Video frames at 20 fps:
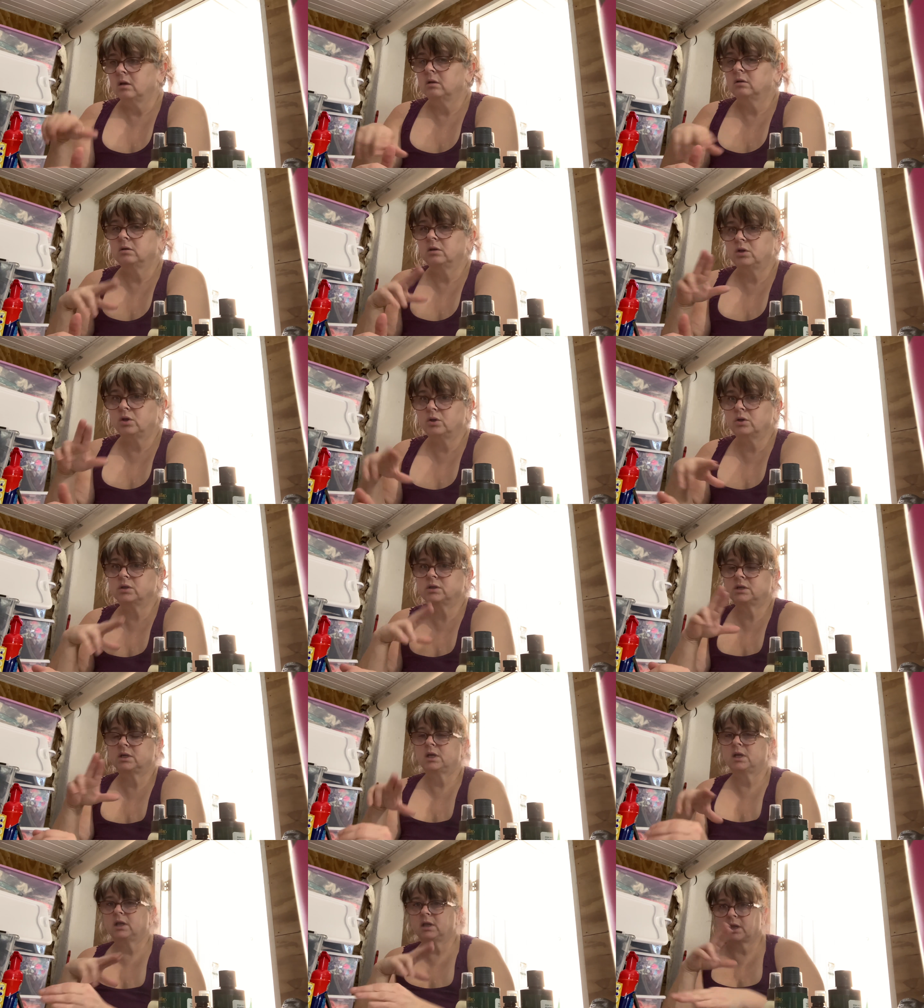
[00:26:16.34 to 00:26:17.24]

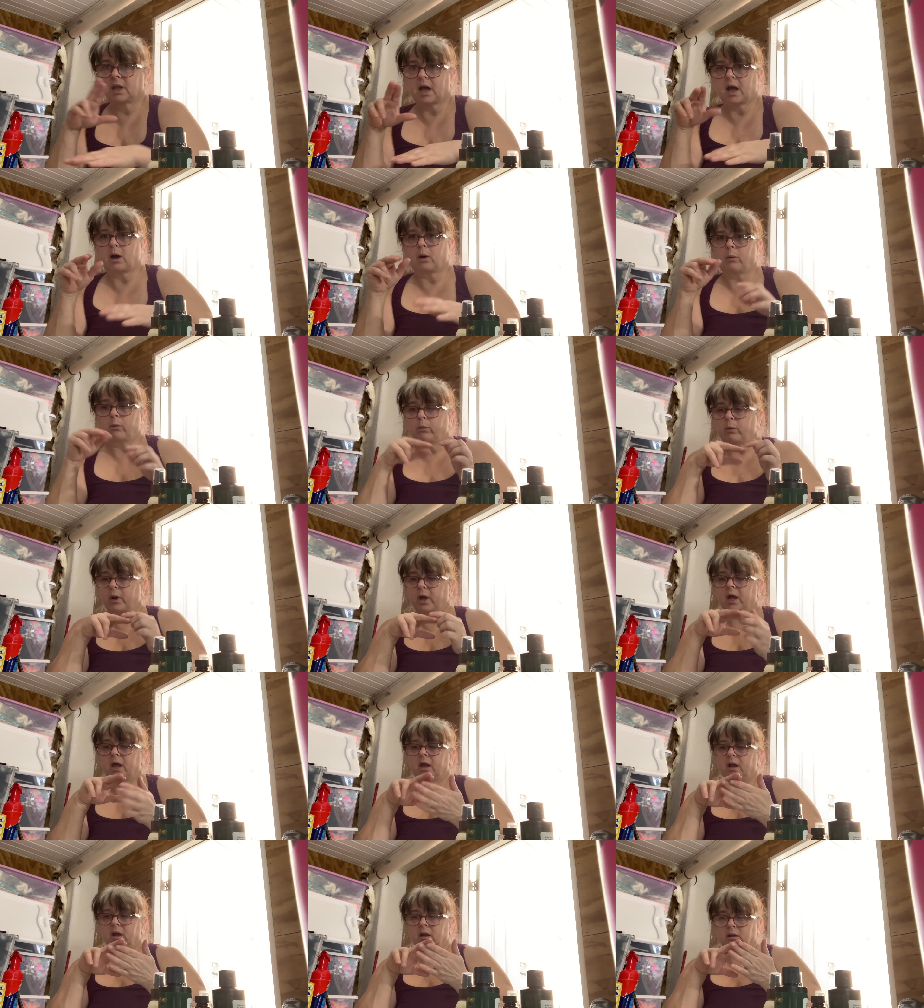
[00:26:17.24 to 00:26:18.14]
using that
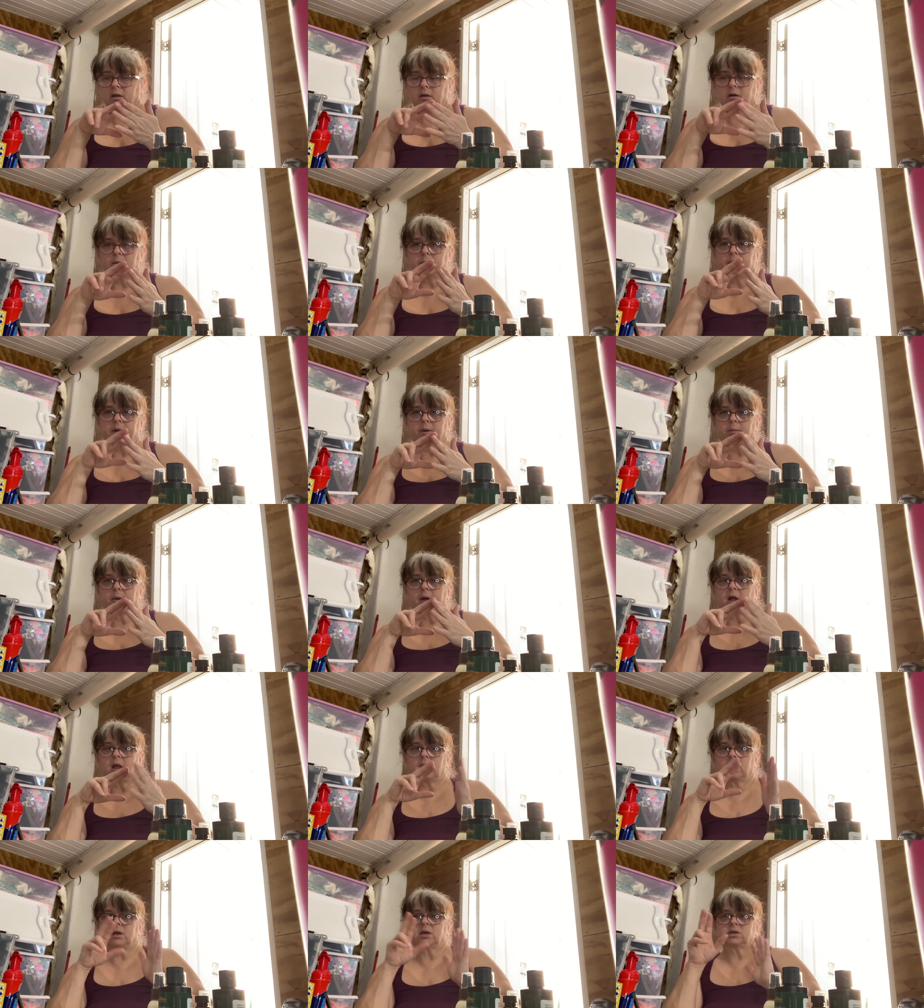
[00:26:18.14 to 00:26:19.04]
wet, a little bit of
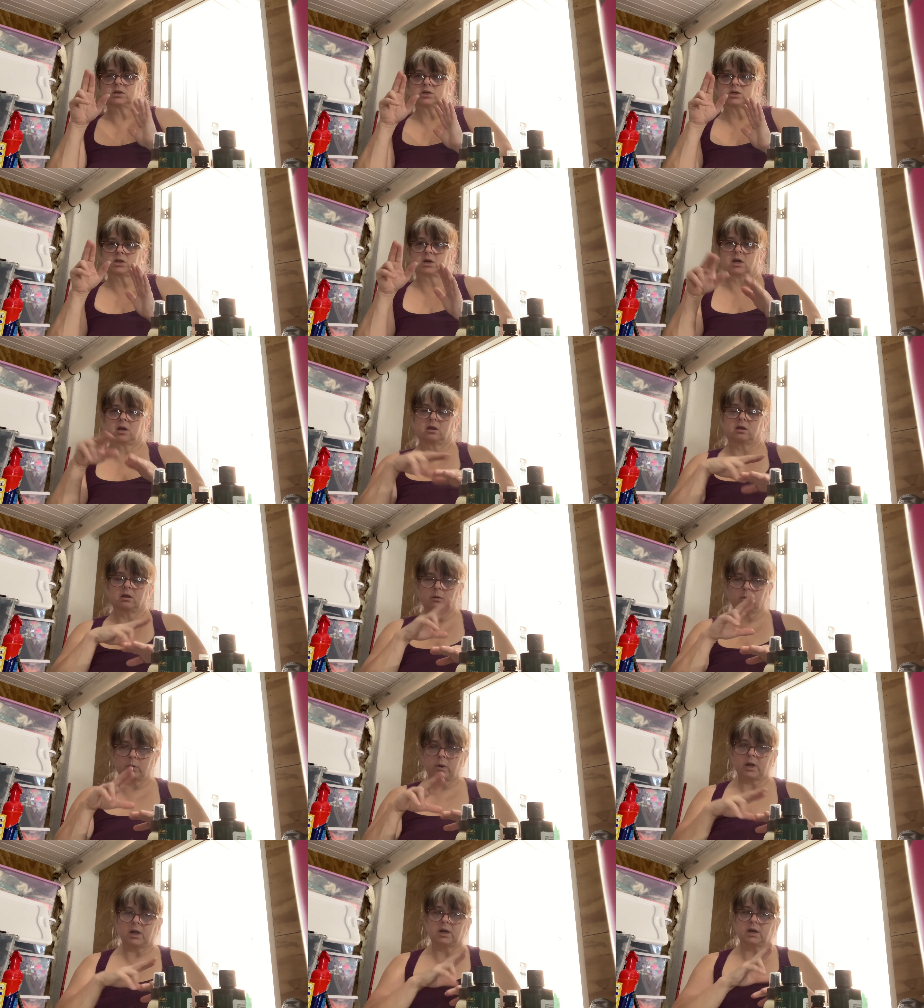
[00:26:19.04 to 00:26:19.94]
polish and the
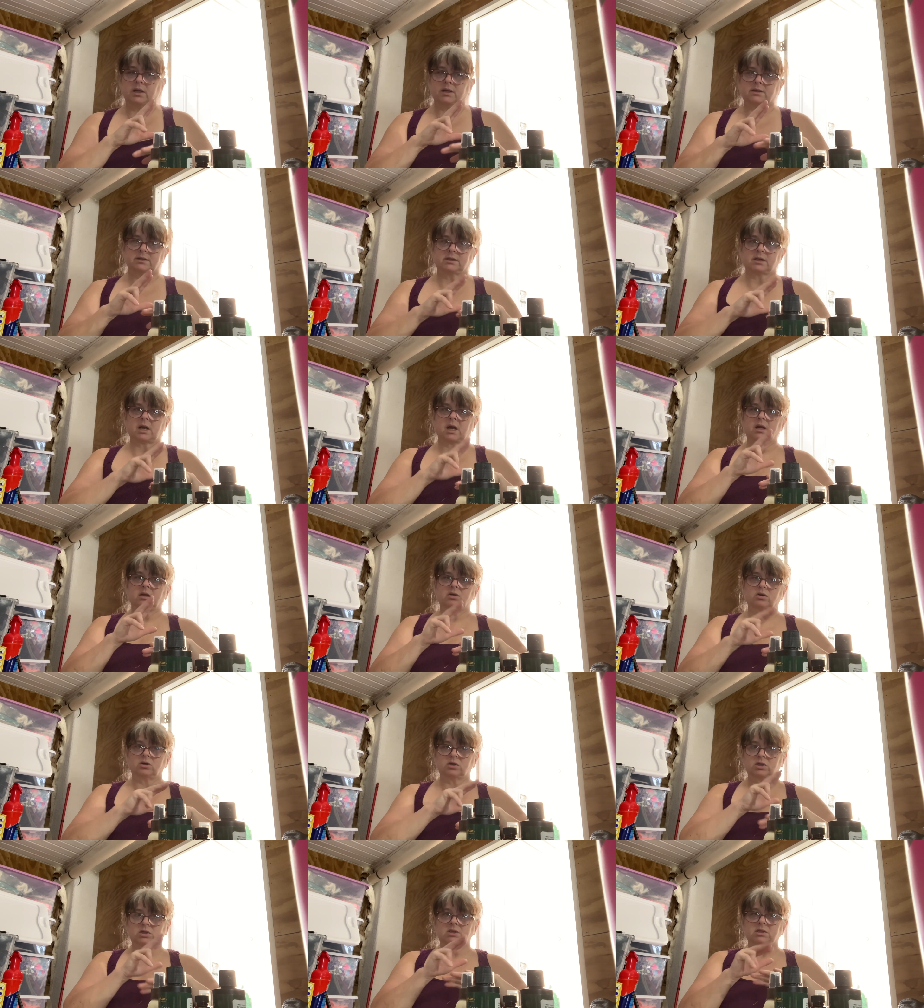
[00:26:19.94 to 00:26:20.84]
wetness, and
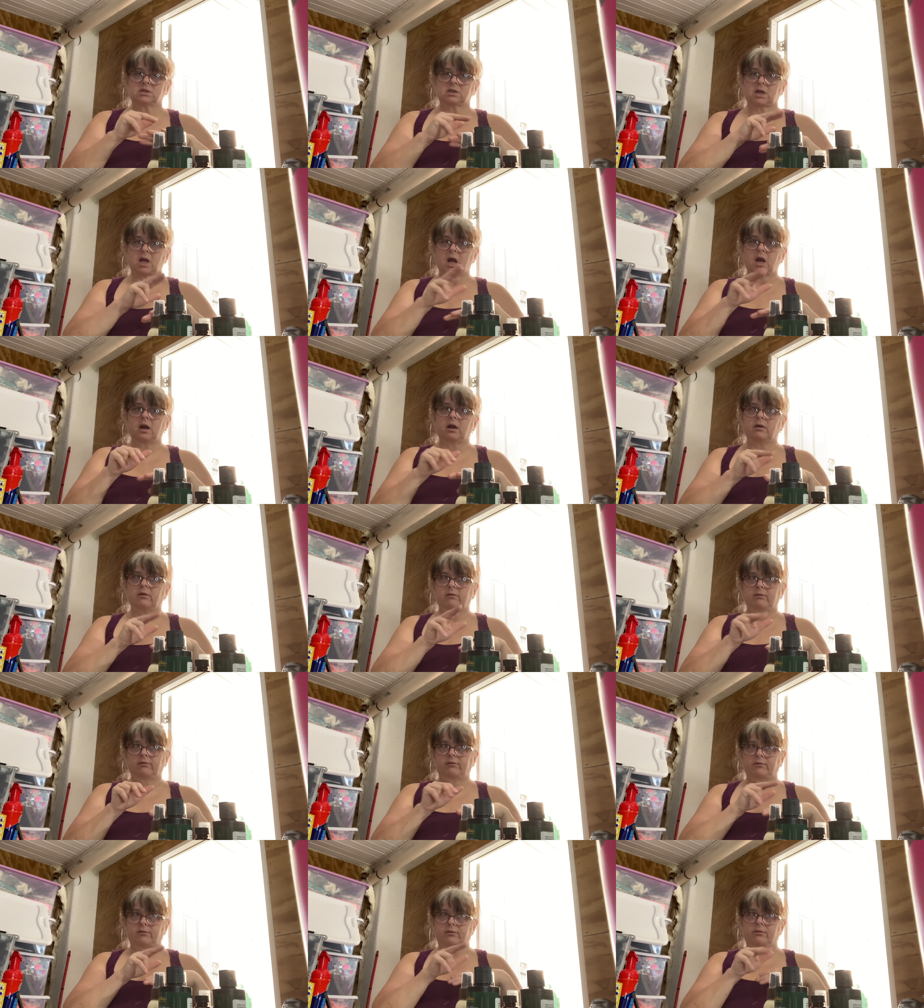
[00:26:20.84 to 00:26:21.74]
you're just kind of